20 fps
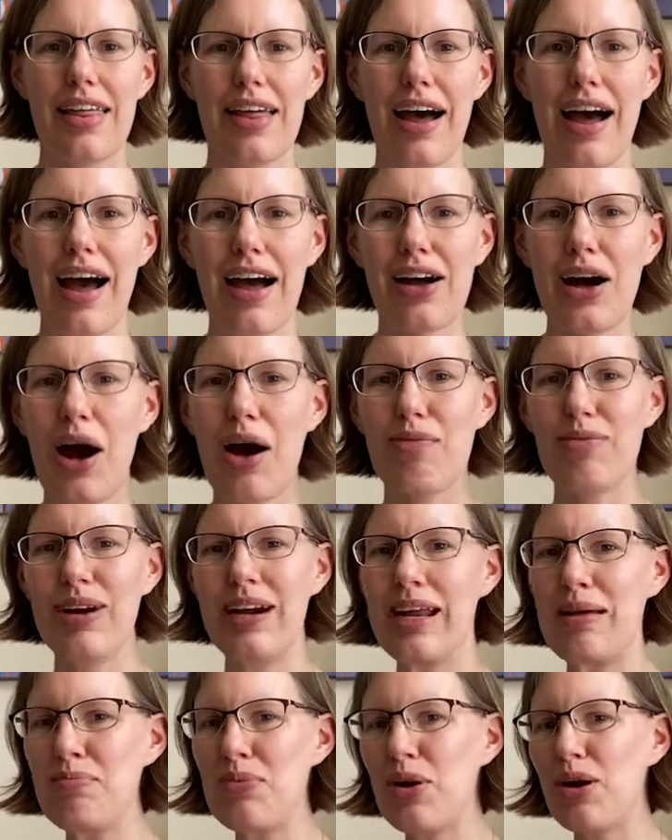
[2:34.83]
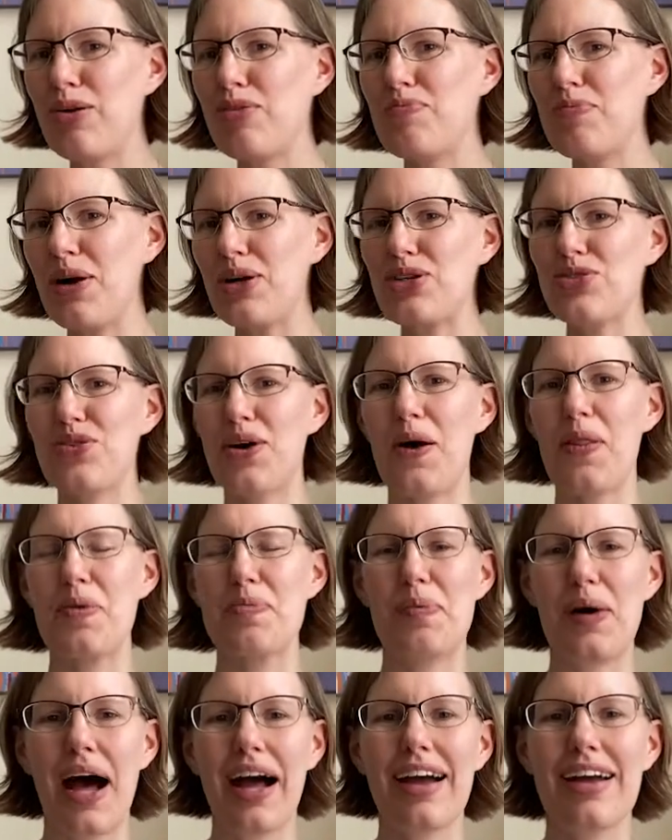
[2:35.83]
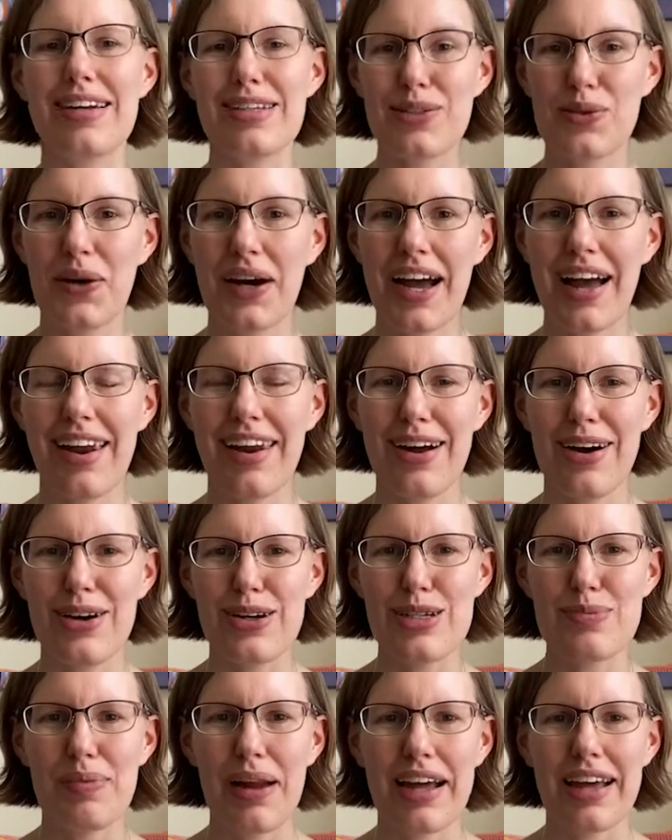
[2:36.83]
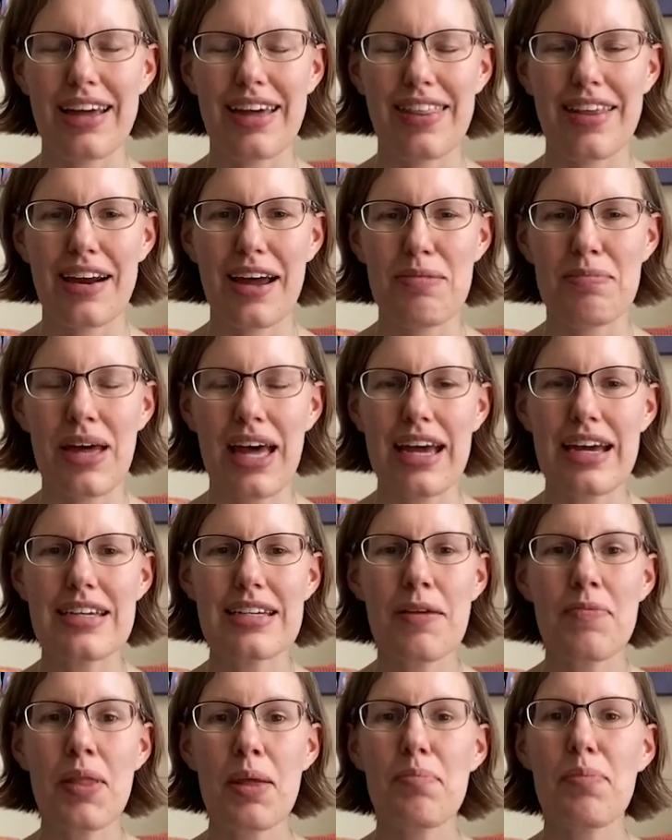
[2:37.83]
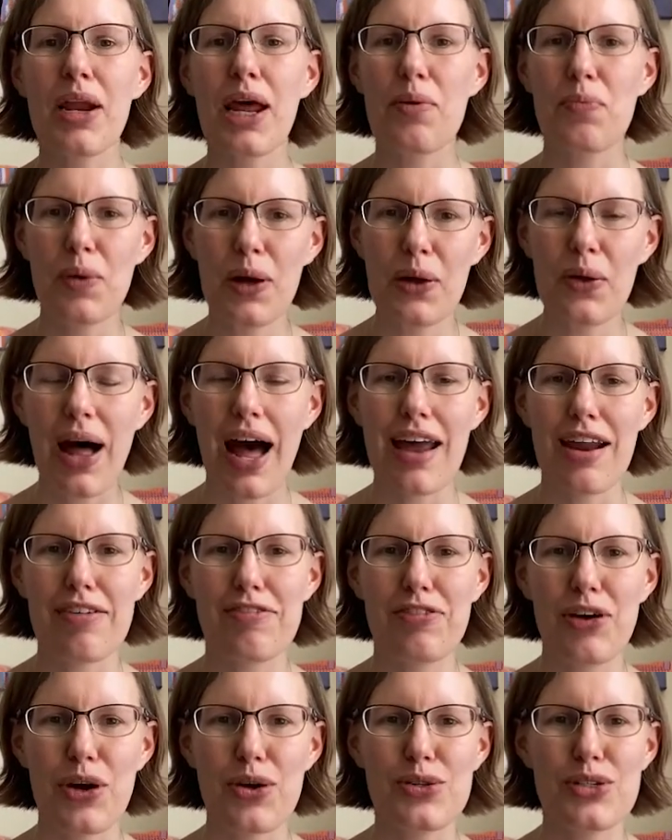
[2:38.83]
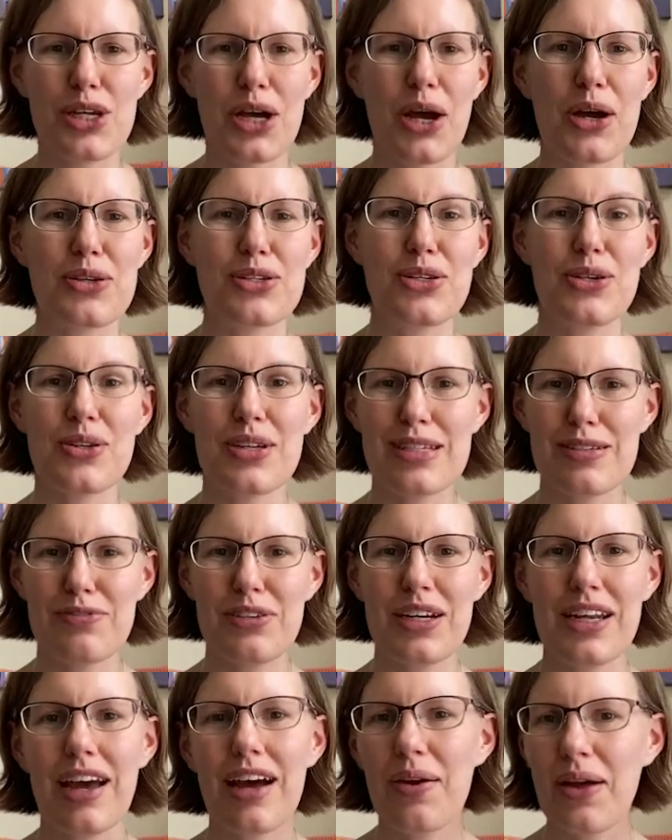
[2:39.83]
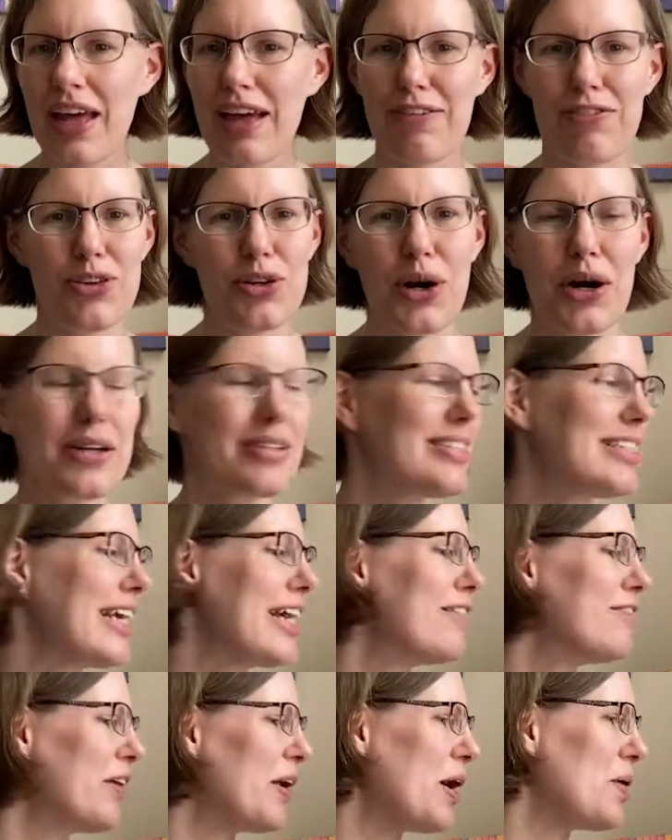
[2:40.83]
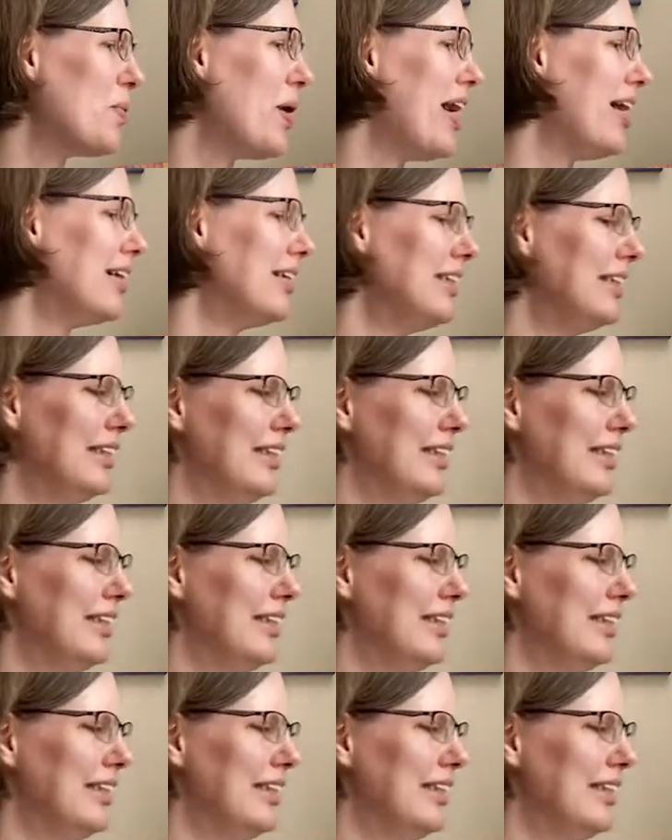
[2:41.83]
I can't really move much further back. It's quite a large blanket that I made, but I will add a photo to this video if you can't see it very well.